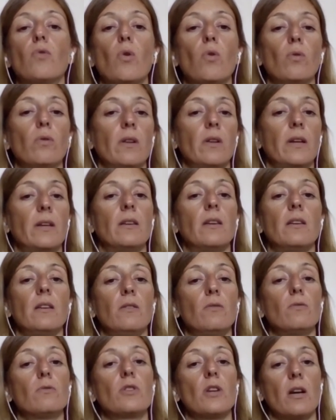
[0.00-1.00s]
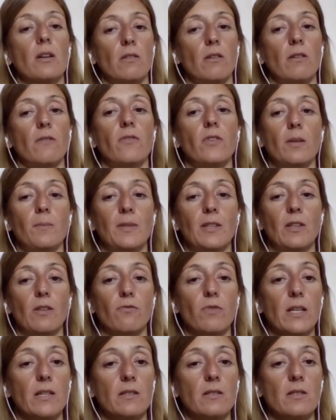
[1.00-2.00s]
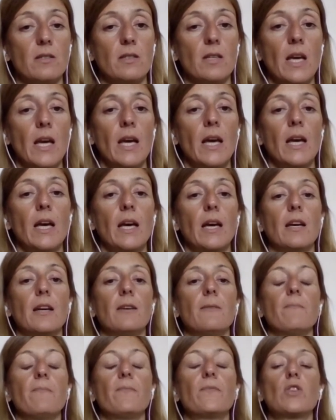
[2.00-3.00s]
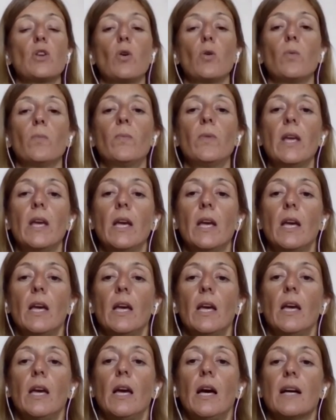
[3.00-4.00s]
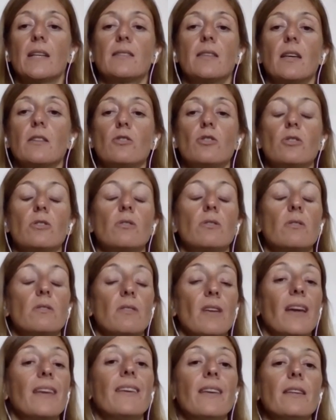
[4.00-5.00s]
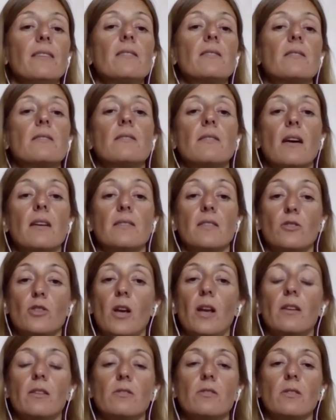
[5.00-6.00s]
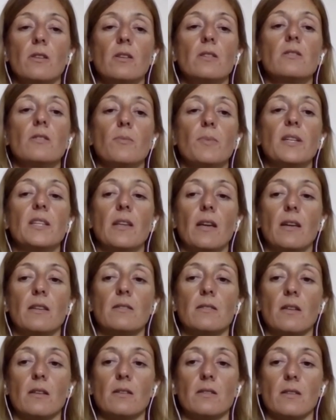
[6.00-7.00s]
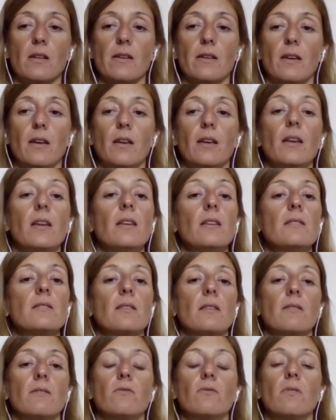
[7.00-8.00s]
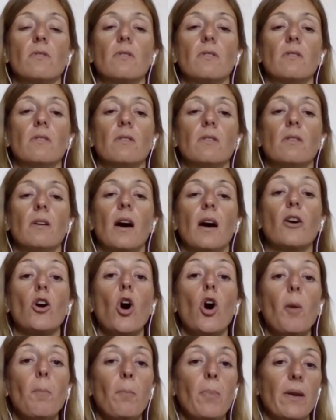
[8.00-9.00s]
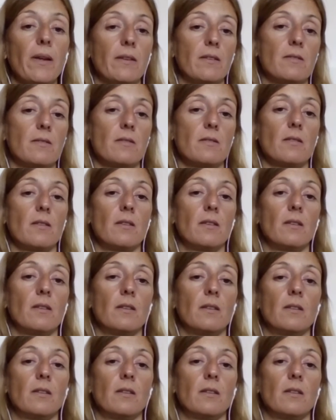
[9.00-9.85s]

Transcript: role in the EU Charter of Fundamental Rights. So as such, it needs, as a challenge, it needs to be taken seriously. It needs a complex